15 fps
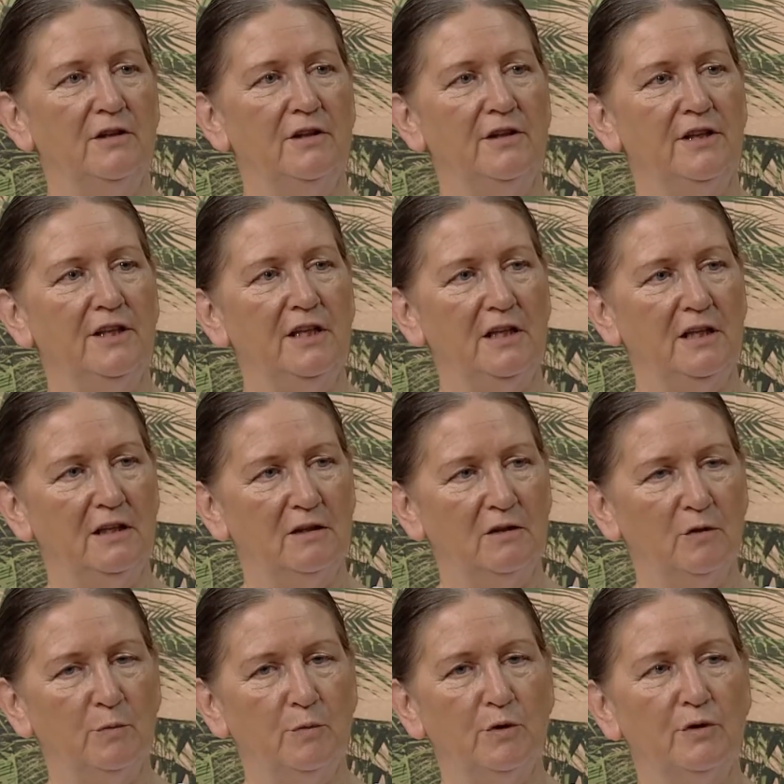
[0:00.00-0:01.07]
the
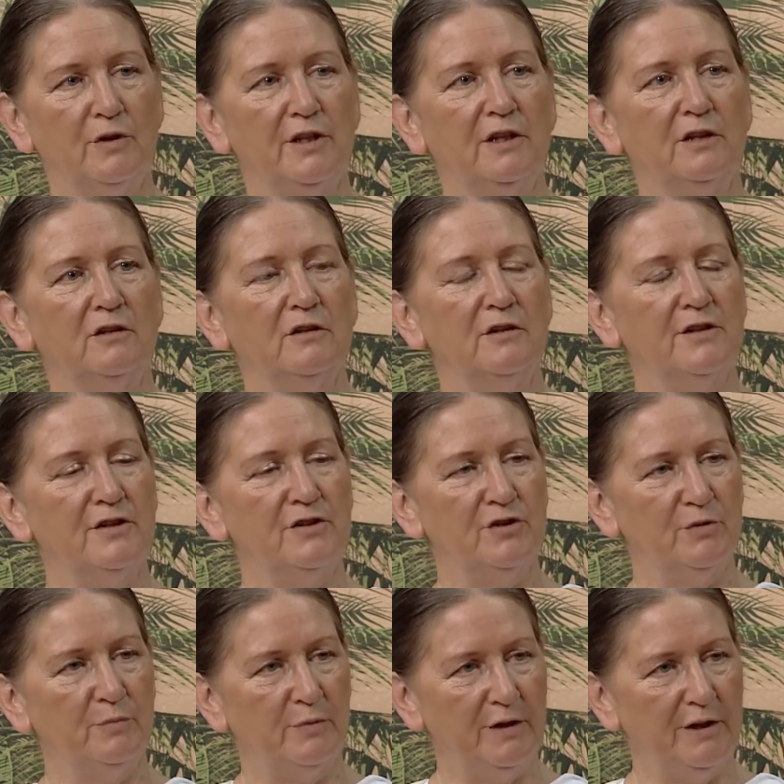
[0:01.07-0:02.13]
incorporeal, the
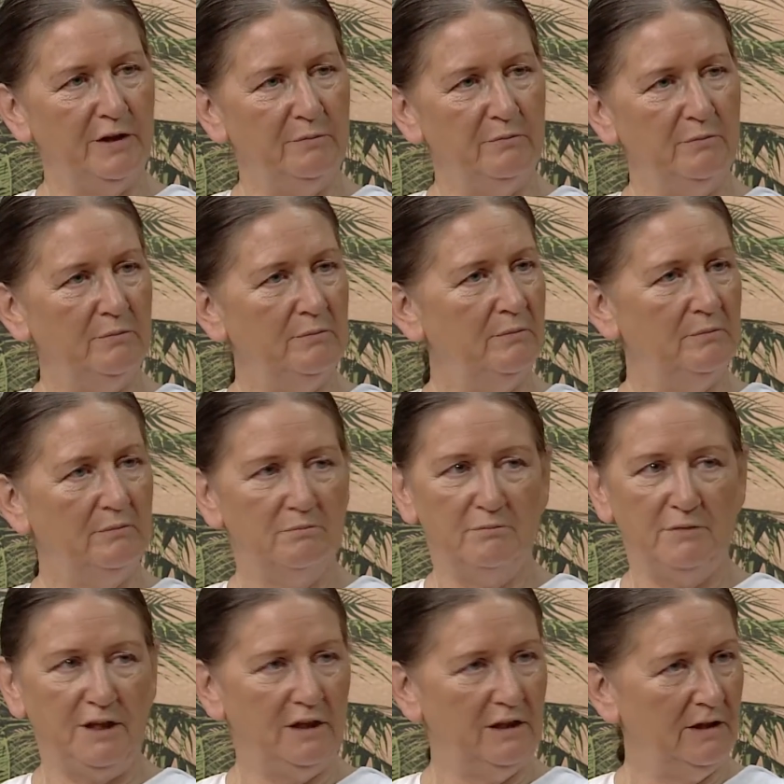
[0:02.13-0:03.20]
supreme
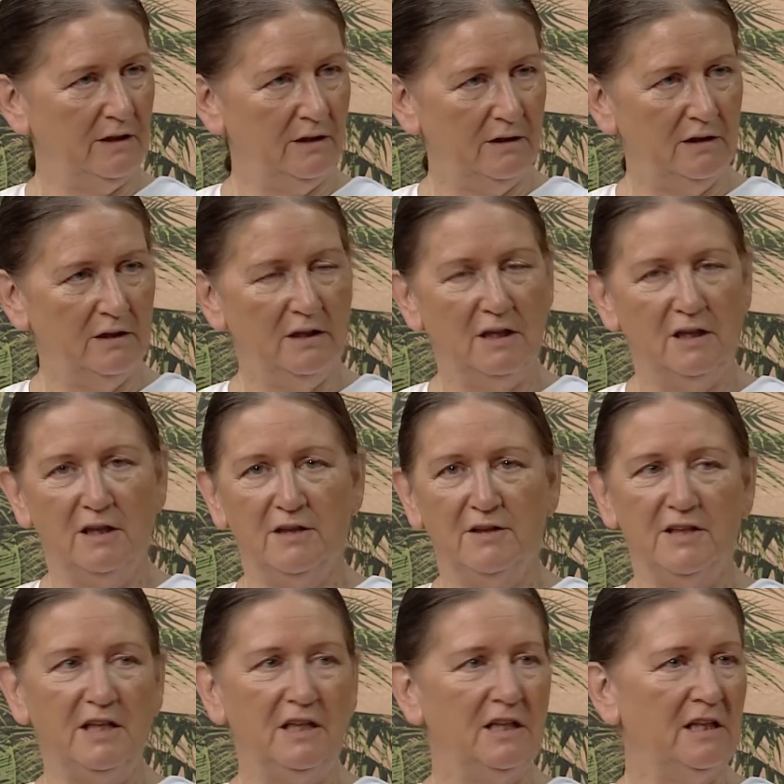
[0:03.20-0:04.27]
being,
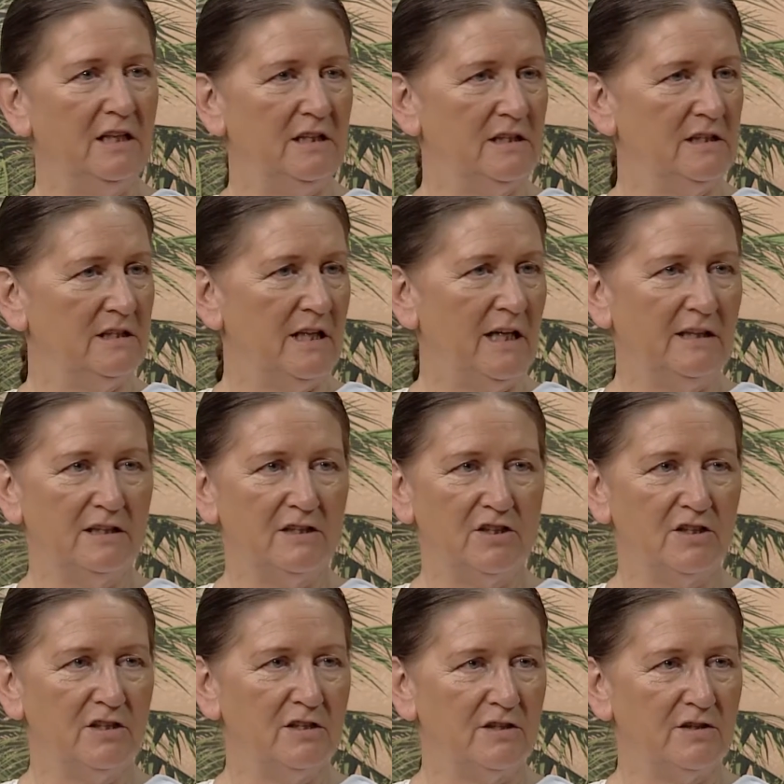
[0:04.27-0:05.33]
the
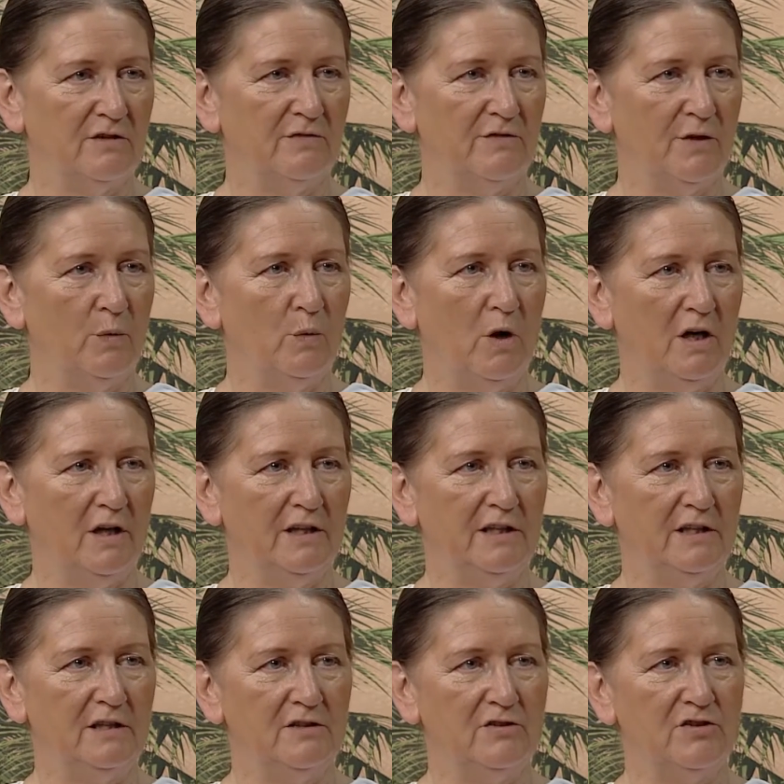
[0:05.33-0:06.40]
intelligence of the
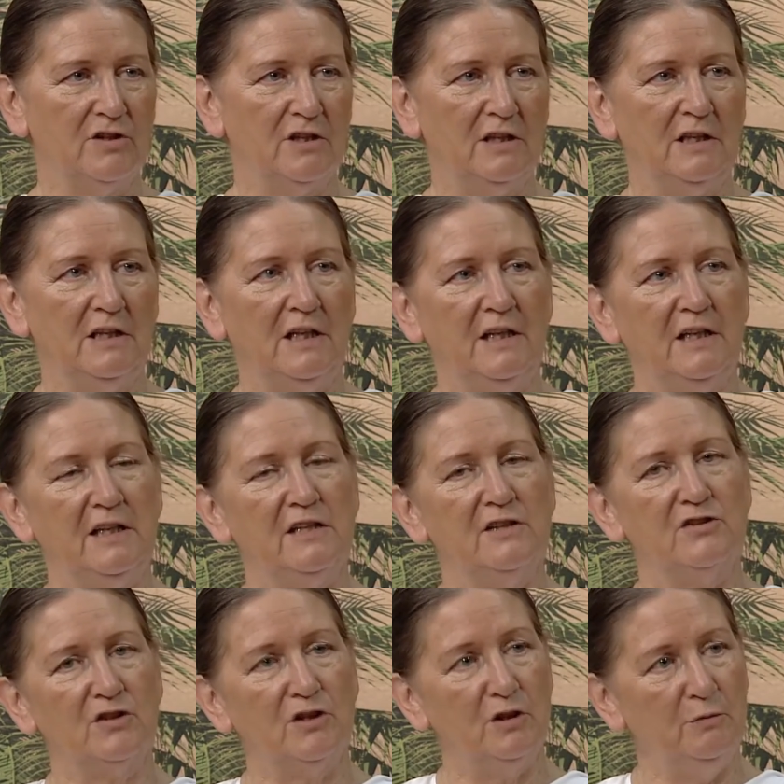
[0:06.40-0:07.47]
wise,
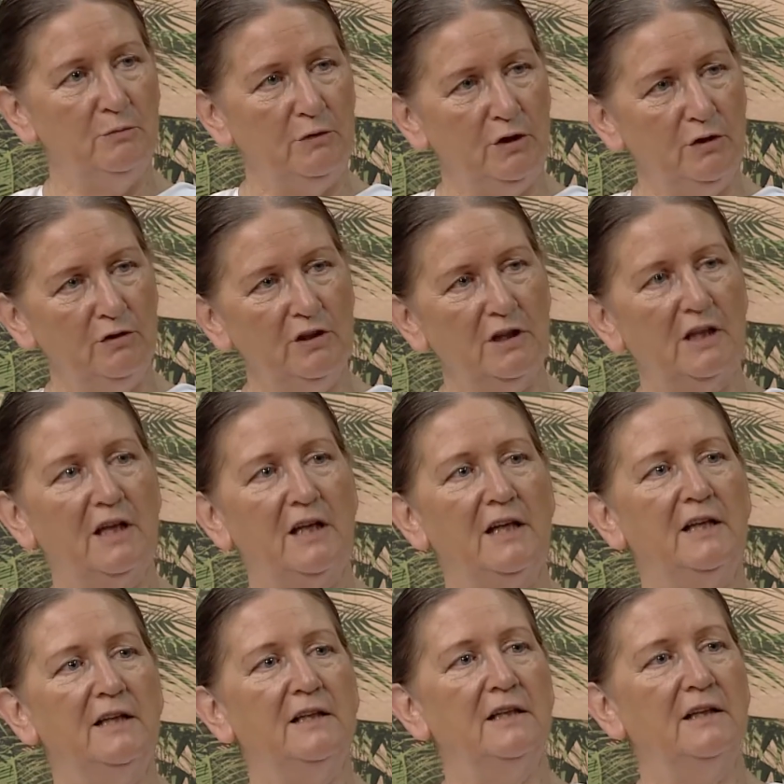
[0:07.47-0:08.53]
is
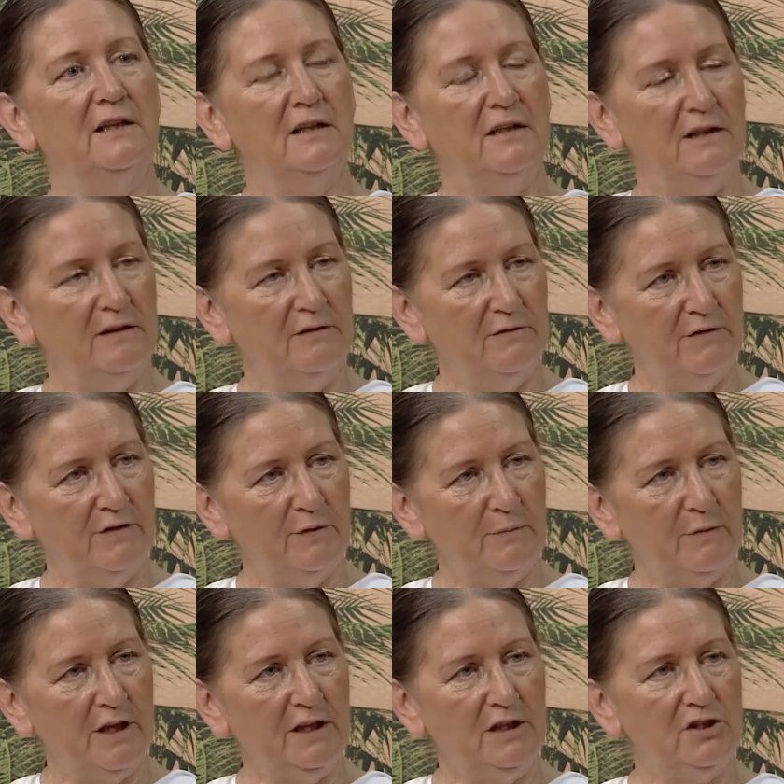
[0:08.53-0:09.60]
communicating
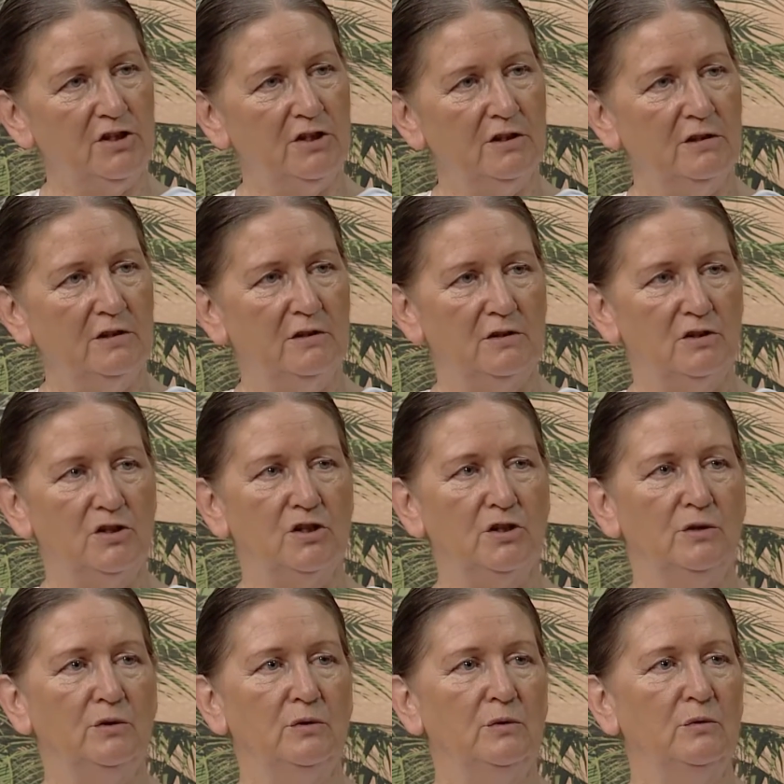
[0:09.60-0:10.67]
information
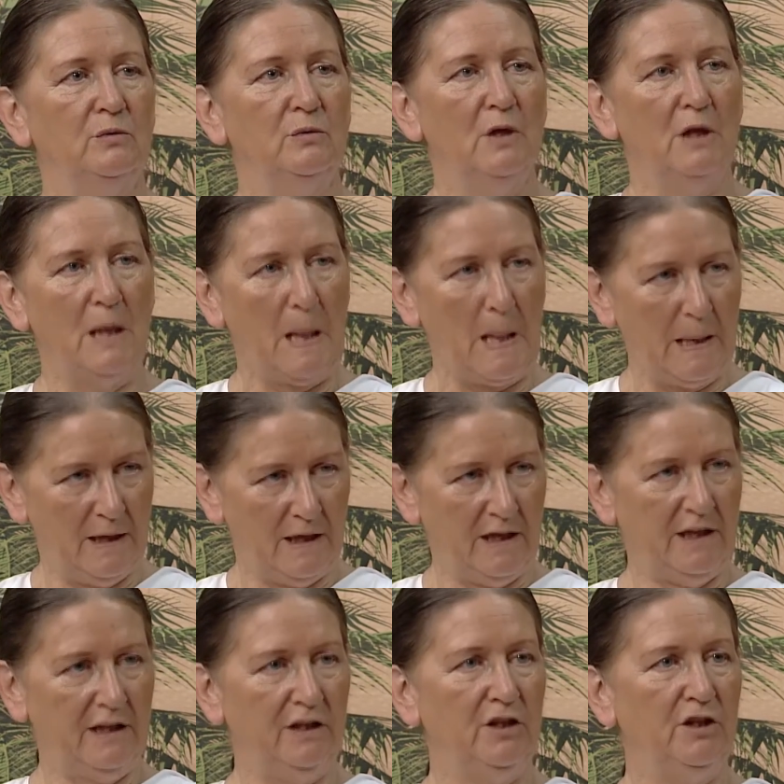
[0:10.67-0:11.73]
to
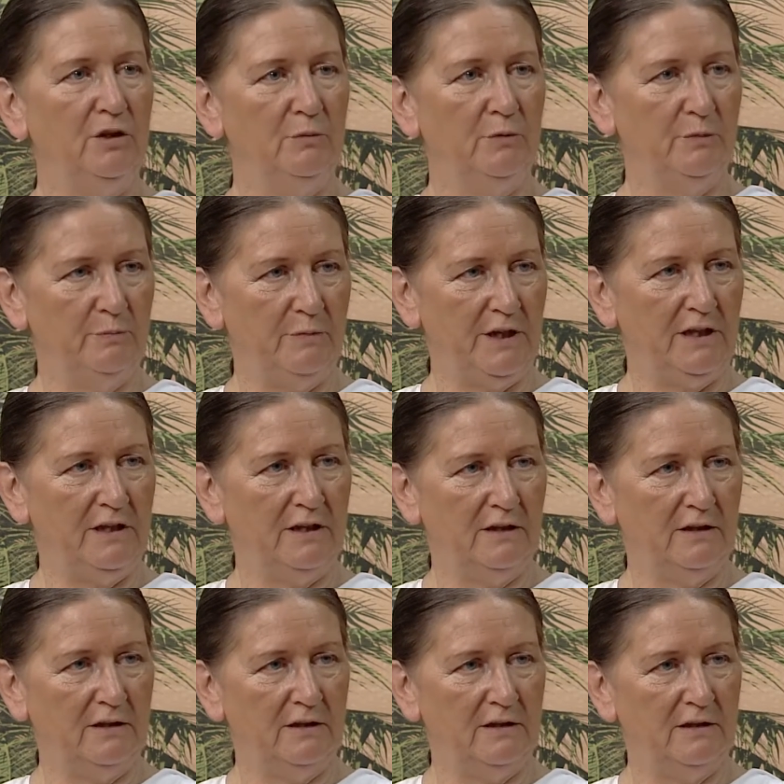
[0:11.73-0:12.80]
a human
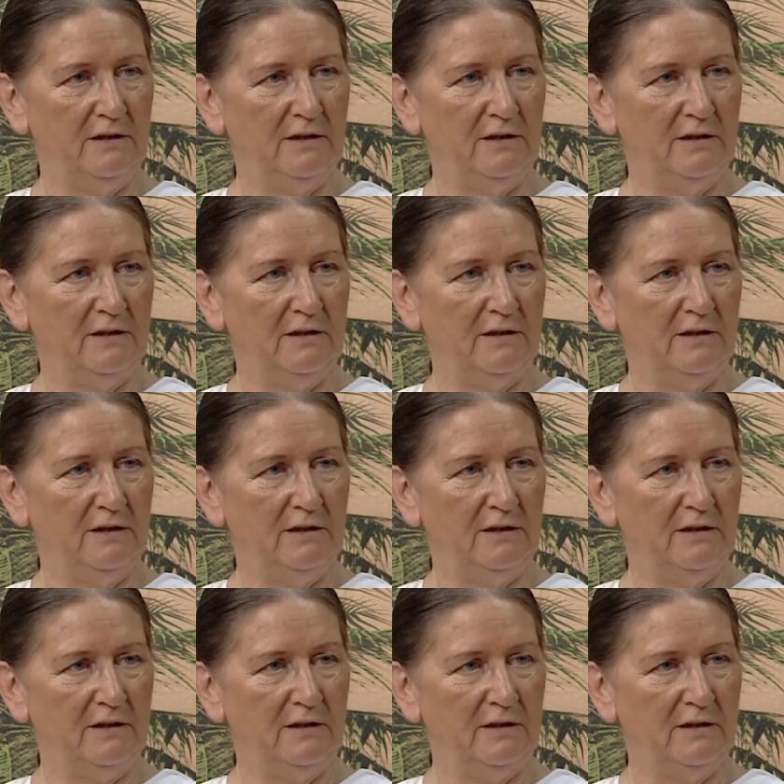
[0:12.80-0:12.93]
being.